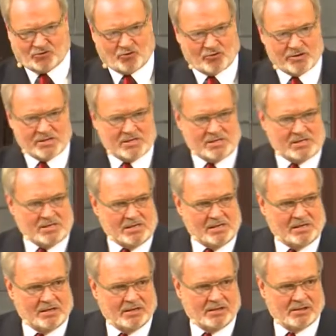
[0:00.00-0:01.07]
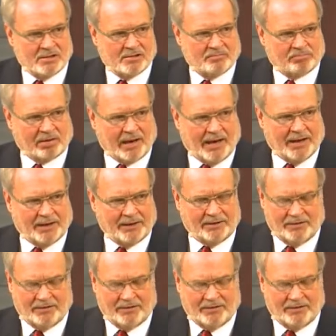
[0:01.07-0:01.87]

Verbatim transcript: Stand like a tree